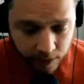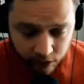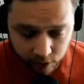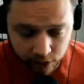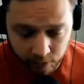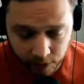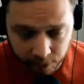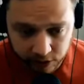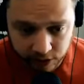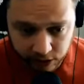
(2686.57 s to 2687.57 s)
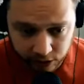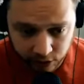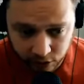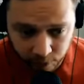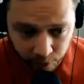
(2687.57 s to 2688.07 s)
there was going to be a presentation
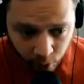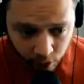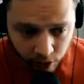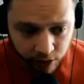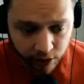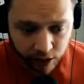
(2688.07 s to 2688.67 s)
to the board.